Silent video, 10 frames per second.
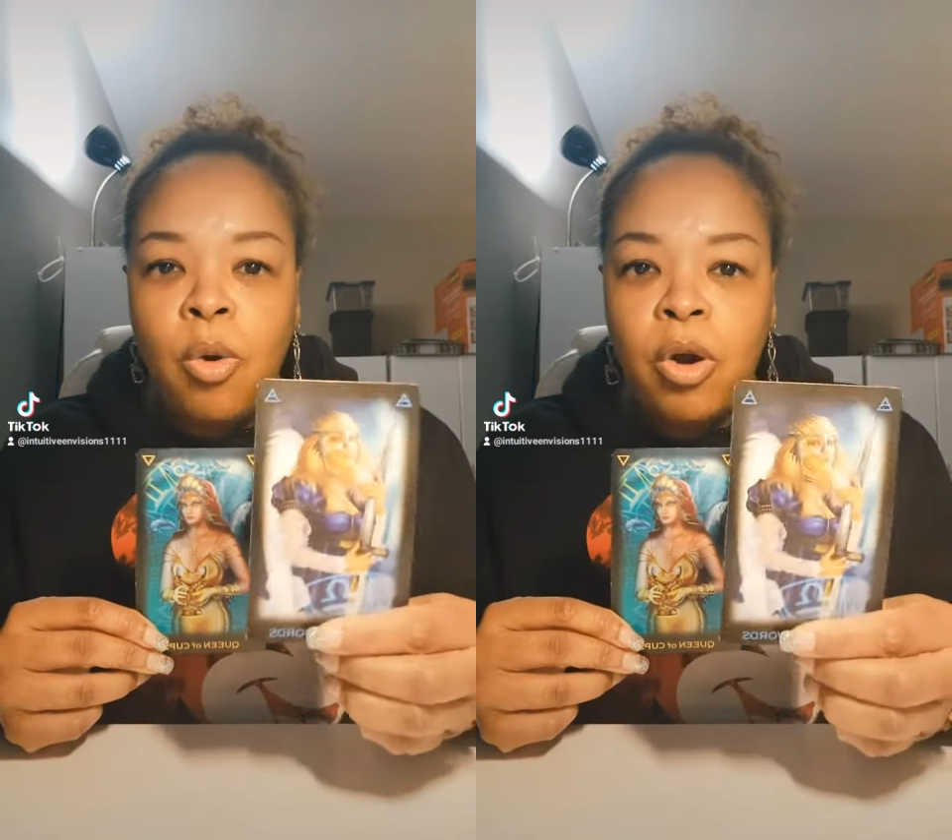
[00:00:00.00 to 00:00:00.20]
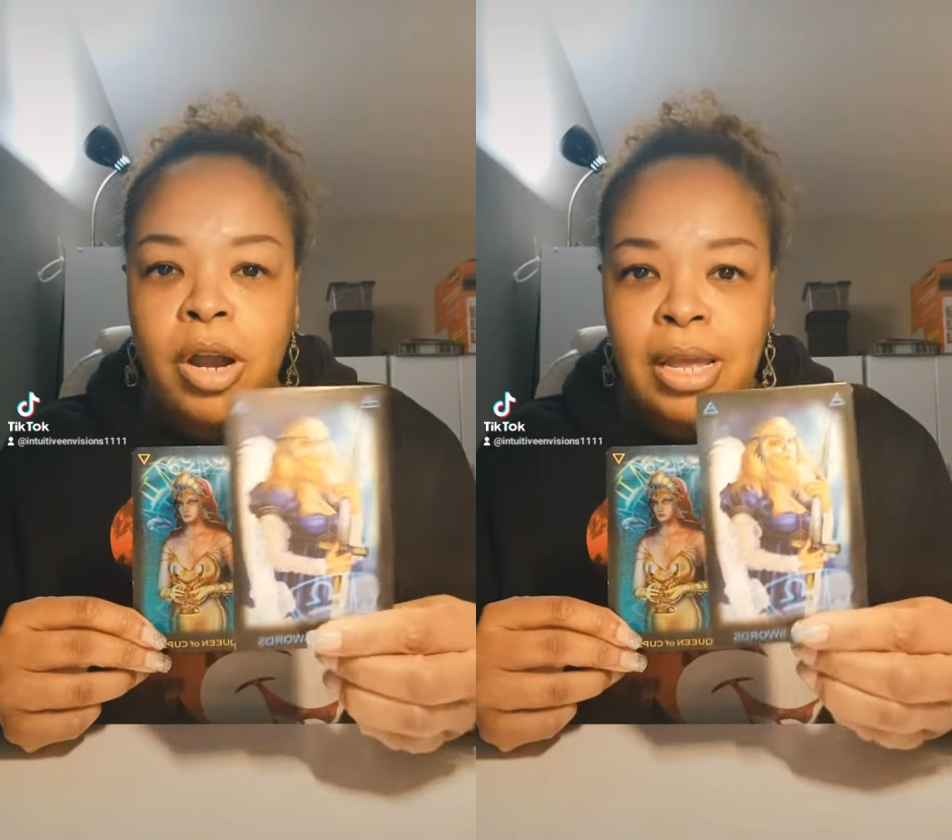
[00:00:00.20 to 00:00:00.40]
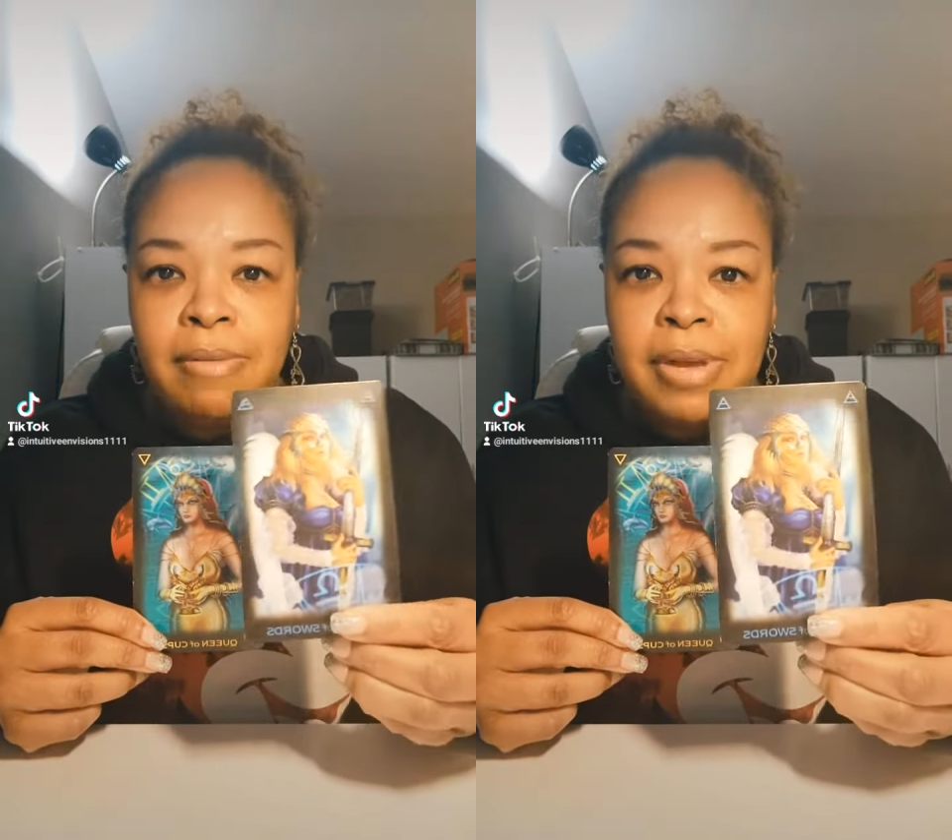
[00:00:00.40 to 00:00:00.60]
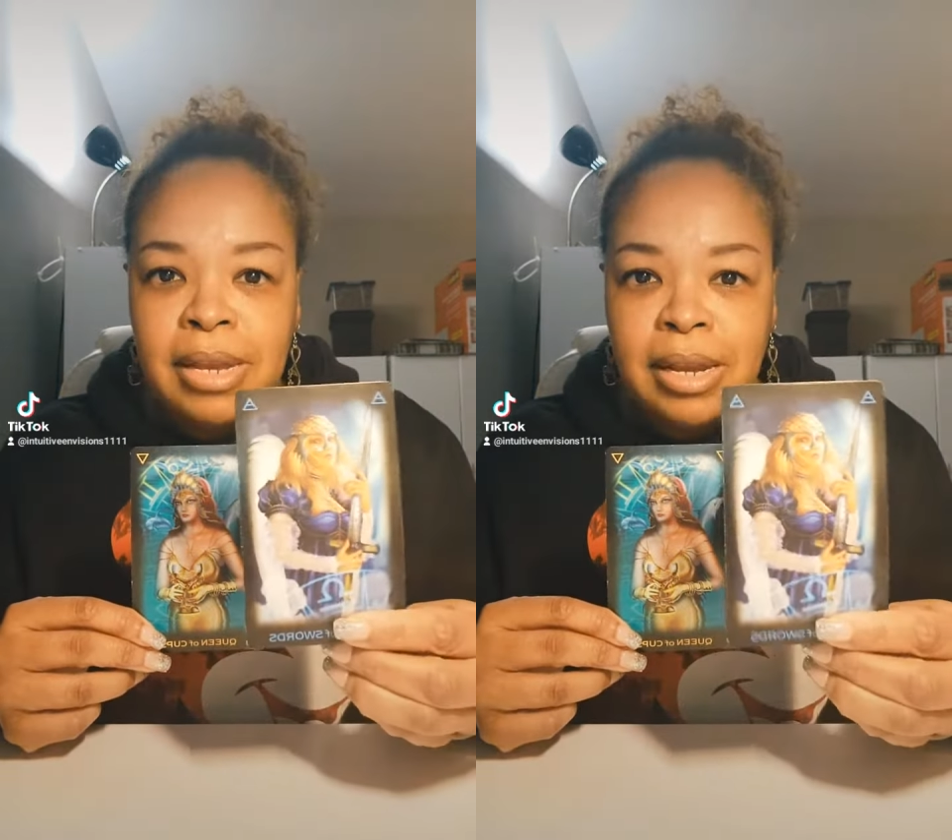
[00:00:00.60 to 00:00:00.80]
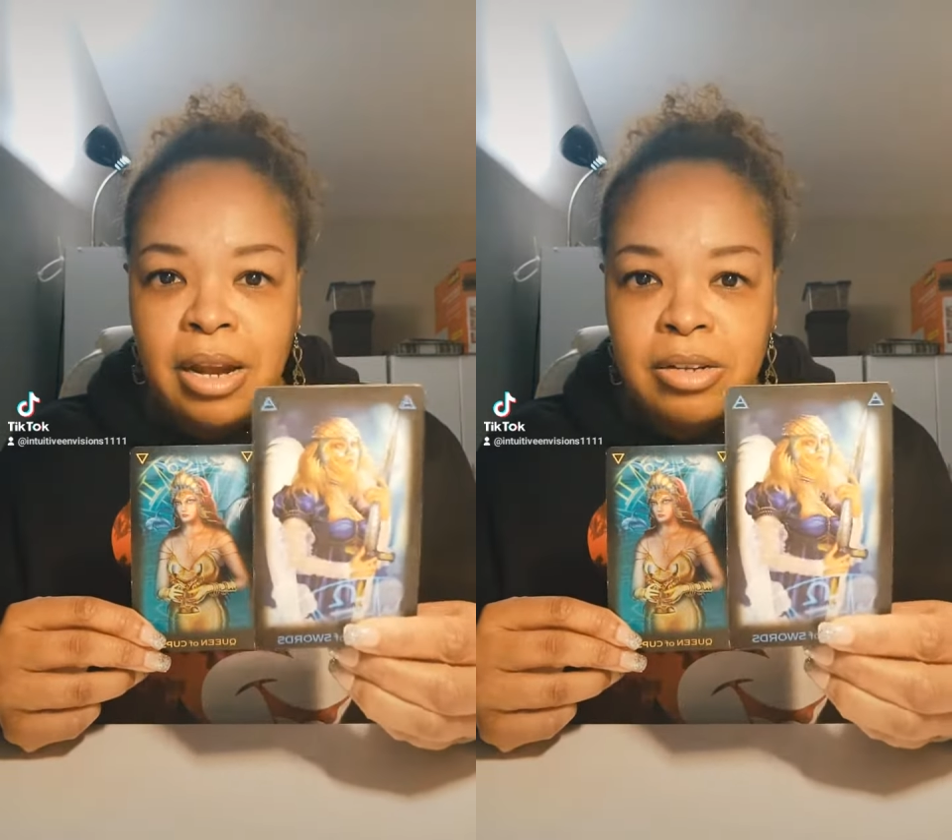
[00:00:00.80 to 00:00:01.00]
or
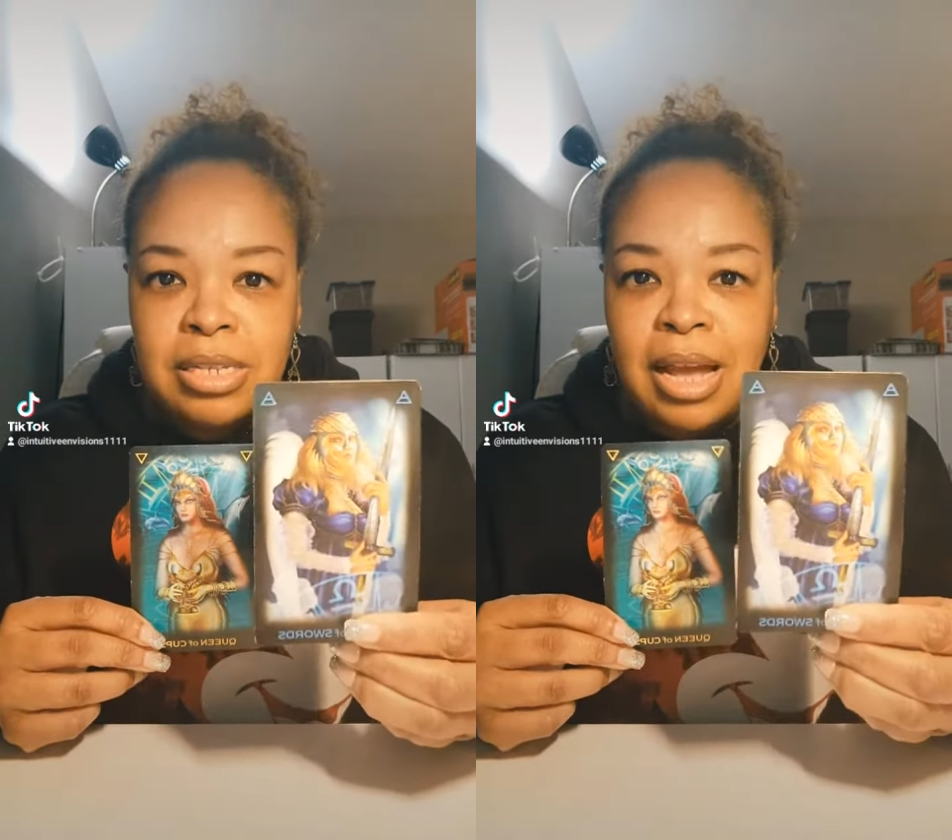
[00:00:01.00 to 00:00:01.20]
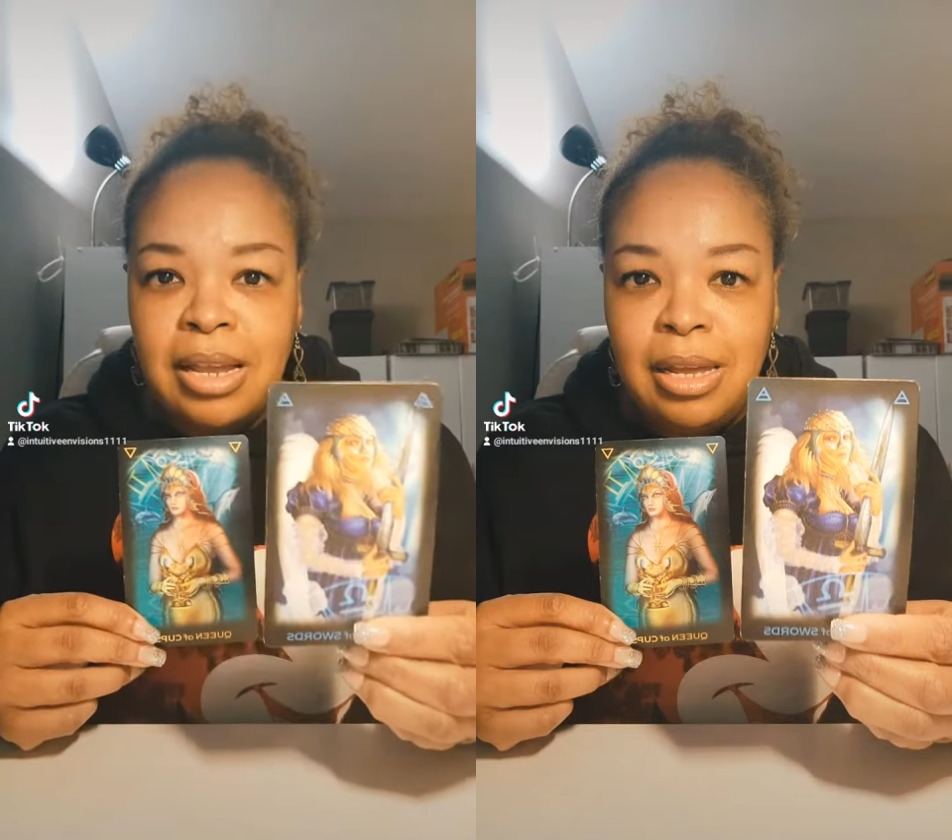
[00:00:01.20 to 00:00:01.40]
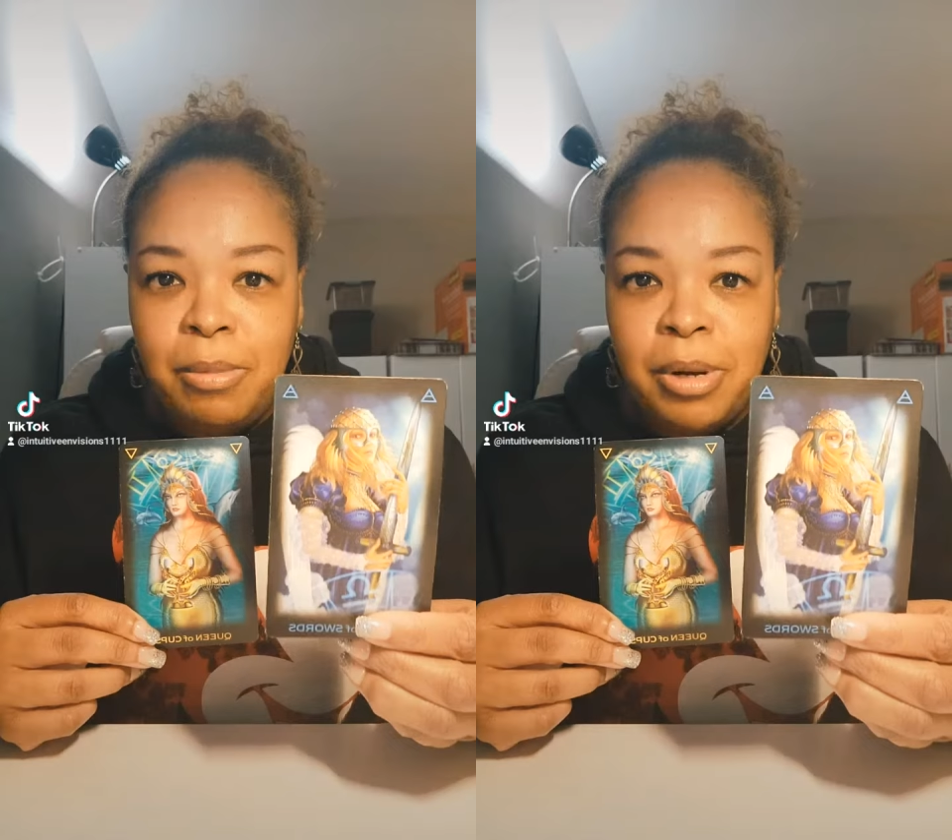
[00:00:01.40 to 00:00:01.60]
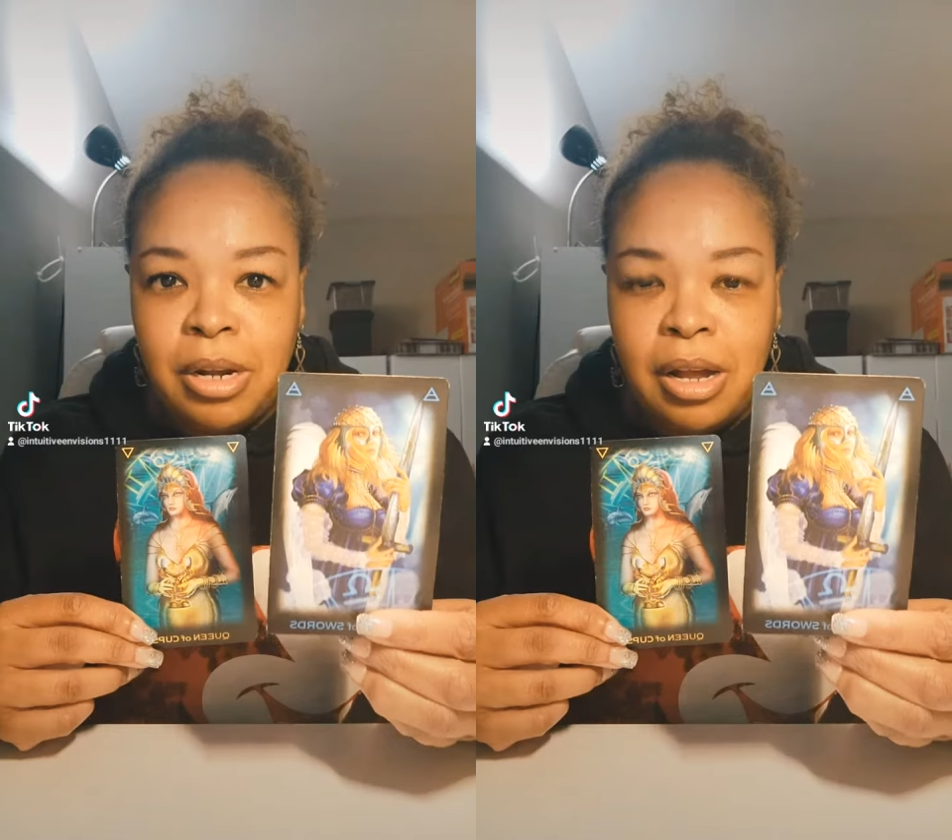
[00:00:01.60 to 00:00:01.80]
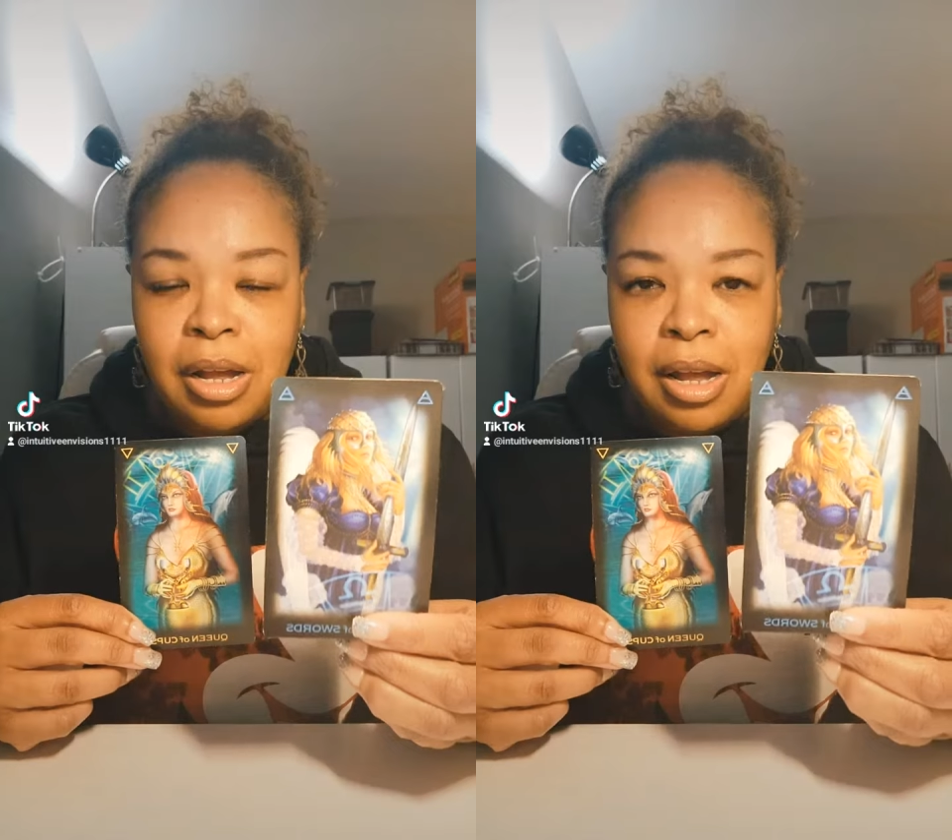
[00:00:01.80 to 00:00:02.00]
even an air sign, Libra,